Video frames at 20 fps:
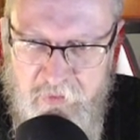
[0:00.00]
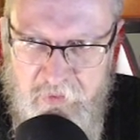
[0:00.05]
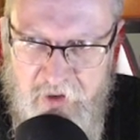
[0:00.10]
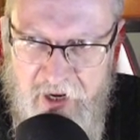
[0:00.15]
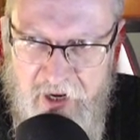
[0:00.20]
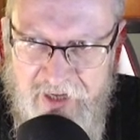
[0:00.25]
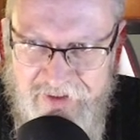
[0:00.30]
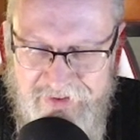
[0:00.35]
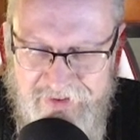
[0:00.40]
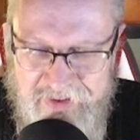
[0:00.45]

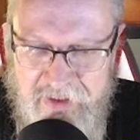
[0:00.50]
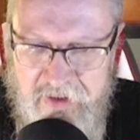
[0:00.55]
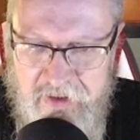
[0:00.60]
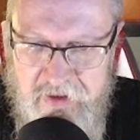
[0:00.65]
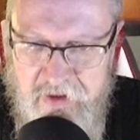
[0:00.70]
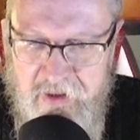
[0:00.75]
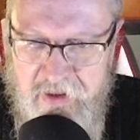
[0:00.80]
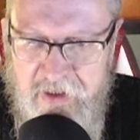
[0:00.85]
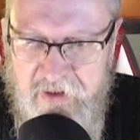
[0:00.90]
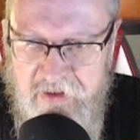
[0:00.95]

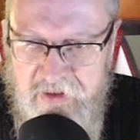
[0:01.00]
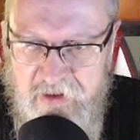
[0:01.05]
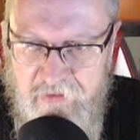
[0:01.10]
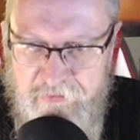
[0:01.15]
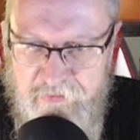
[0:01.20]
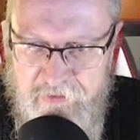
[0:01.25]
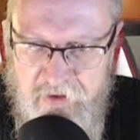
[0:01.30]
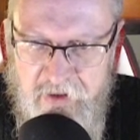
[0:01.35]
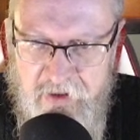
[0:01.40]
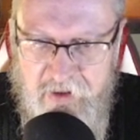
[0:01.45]

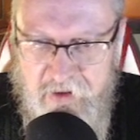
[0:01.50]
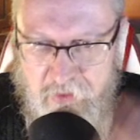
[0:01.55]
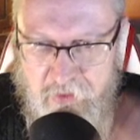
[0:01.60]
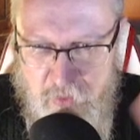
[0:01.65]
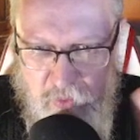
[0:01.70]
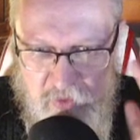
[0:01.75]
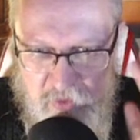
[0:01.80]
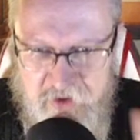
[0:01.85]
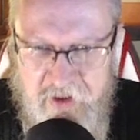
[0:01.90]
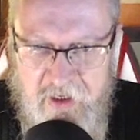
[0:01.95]
anti-scientific,
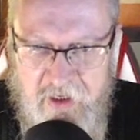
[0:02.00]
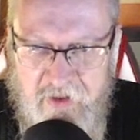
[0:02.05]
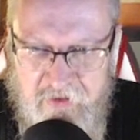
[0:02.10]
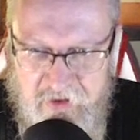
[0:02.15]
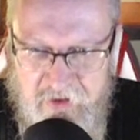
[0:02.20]
all science